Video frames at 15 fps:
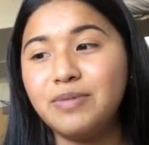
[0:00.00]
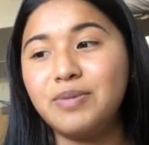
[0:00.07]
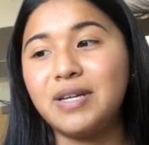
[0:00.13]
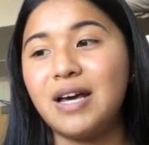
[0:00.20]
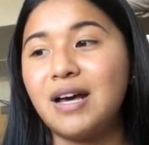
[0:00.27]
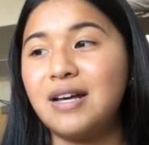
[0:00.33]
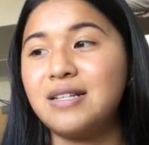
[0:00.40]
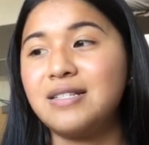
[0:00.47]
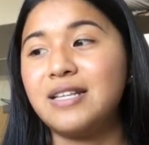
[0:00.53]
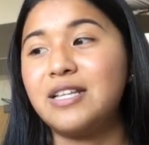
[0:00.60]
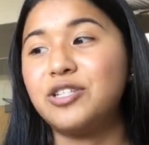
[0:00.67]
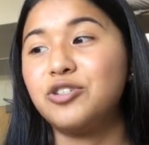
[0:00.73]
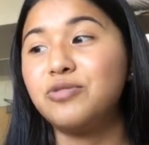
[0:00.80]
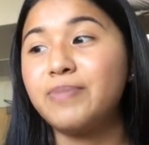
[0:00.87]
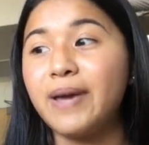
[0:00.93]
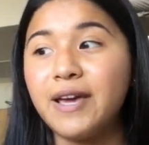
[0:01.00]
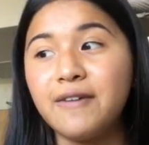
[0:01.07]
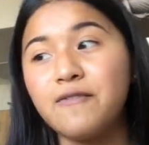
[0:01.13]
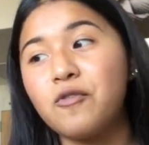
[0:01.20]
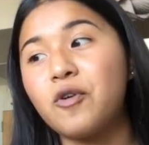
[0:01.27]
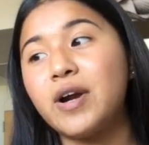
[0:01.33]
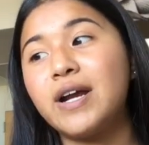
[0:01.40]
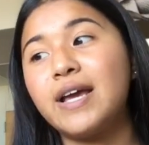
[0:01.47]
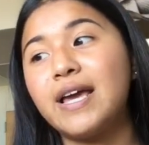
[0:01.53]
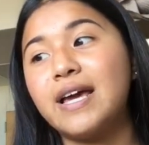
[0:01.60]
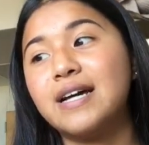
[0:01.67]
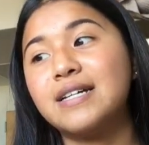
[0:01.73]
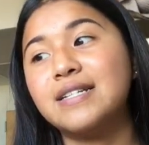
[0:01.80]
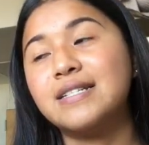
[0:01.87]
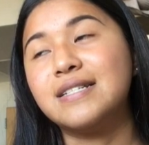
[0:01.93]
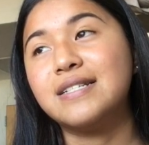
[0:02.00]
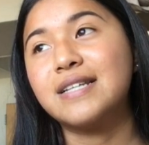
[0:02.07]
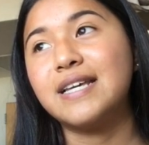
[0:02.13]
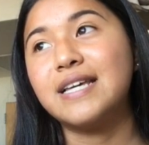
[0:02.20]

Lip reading: because they do pay for it and